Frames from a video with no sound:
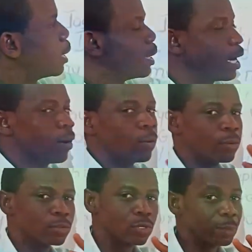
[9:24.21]

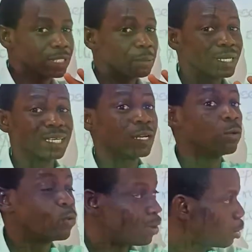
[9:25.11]
Now, some examiners can
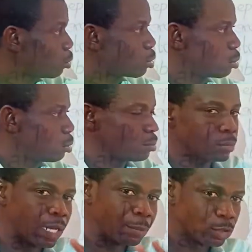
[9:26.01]
overlook.
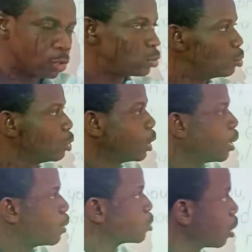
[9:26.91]
Let me show you.
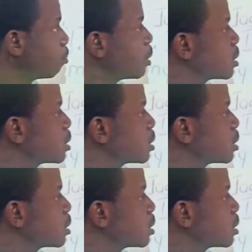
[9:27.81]
Some may